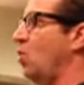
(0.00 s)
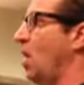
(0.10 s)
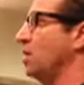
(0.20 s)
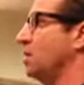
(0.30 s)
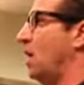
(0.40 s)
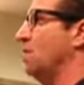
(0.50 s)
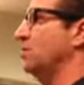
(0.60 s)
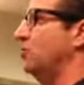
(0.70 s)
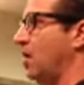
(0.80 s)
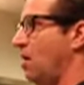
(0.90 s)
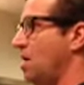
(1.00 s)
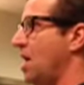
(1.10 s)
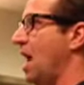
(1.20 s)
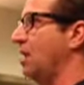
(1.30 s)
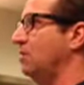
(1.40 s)
Kiwanis Club is
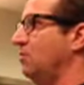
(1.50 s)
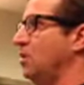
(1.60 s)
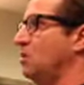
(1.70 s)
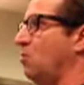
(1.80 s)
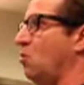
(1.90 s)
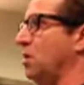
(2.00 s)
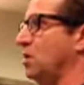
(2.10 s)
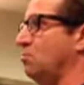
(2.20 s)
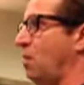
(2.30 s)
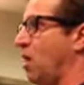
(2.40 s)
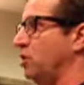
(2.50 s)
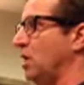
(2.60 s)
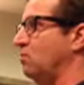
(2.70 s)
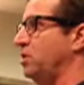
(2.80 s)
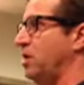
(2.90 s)
very actively supporting this
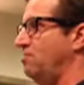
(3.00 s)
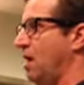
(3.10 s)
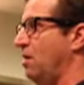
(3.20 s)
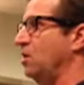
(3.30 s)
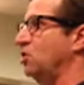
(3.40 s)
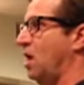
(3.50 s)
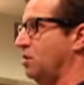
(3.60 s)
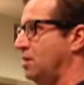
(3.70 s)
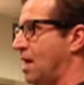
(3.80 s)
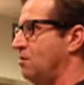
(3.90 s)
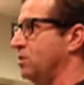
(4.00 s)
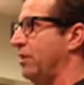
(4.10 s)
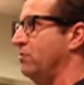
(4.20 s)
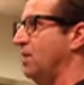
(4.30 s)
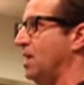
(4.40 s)
project with Steve Perry and John Sanders
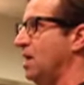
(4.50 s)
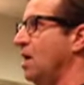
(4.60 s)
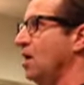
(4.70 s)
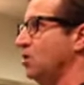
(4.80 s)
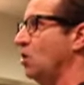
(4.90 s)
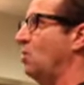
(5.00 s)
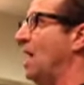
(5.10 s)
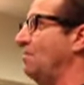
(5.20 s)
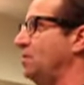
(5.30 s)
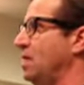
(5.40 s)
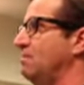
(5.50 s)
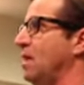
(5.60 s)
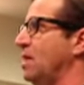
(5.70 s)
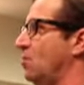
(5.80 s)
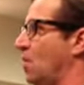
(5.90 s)
and everybody. So we have seed
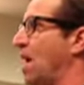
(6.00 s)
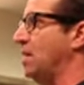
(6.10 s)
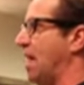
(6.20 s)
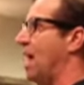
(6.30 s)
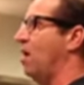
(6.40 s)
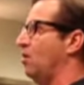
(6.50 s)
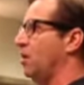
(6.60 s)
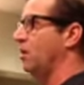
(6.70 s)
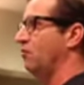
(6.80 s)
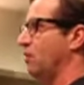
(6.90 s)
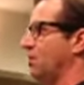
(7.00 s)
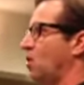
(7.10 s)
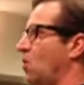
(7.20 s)
money right now from the